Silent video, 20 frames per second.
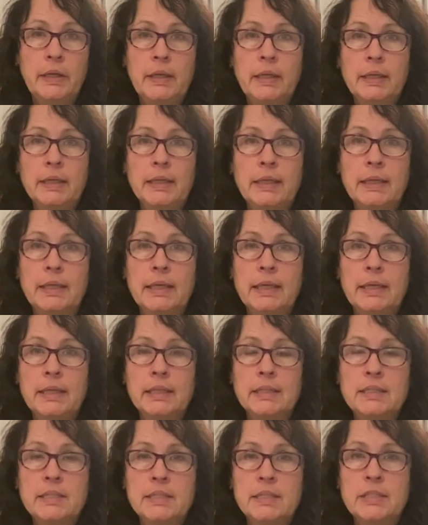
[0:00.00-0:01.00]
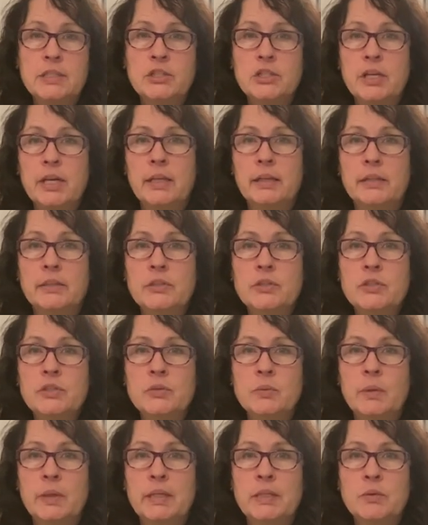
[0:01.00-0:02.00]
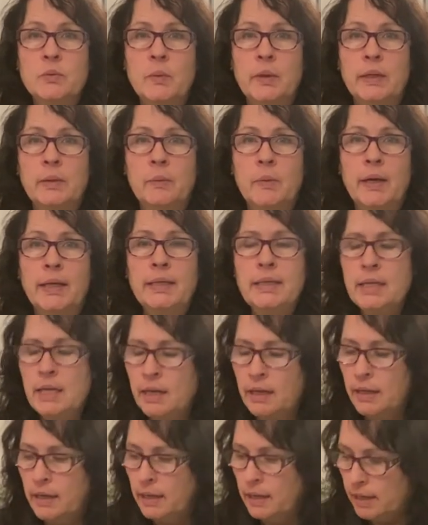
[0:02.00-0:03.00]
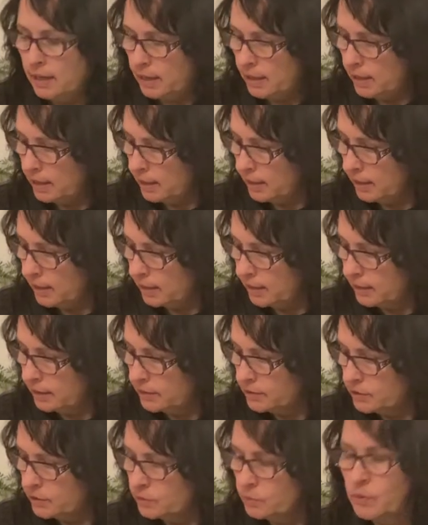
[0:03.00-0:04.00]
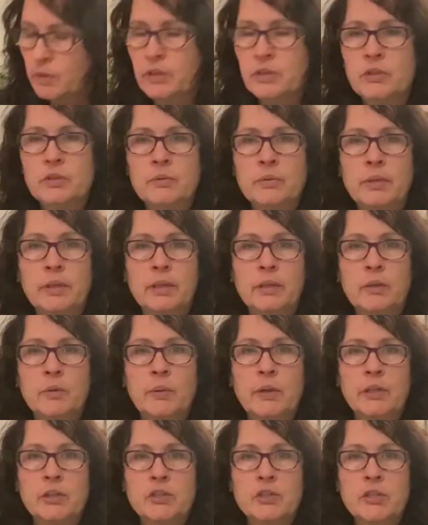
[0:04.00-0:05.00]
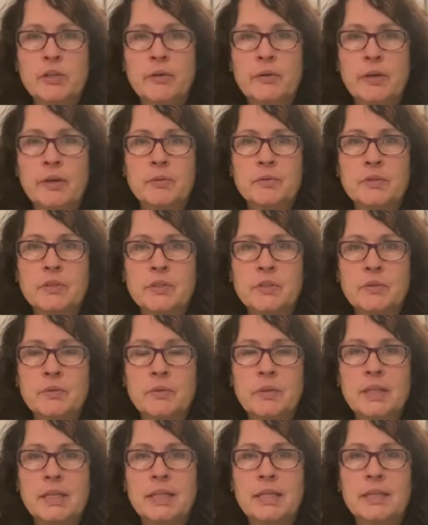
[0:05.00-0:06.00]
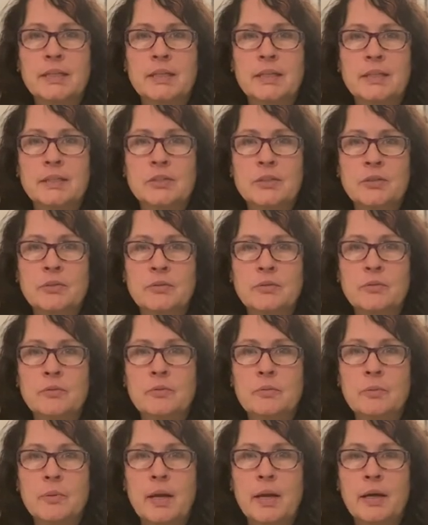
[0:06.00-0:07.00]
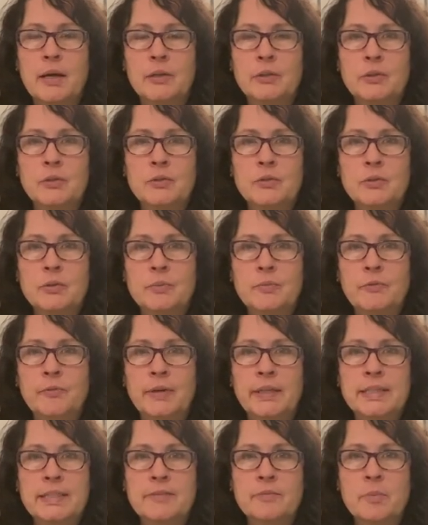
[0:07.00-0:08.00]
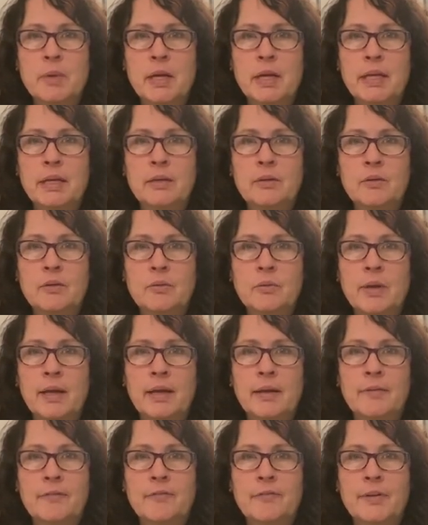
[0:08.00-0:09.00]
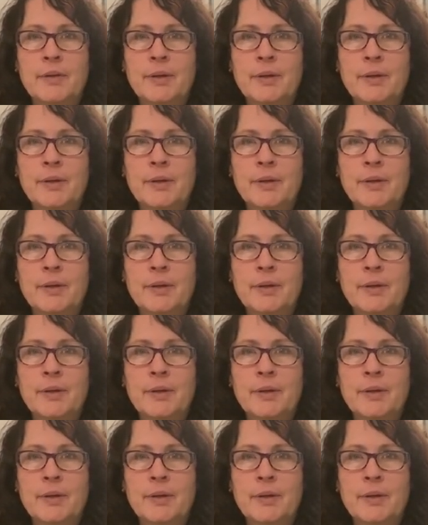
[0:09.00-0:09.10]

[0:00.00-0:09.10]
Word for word: Canadian Seed Challenge 2021. And I just want to do a quick shout out to the two YouTube friends of mine who have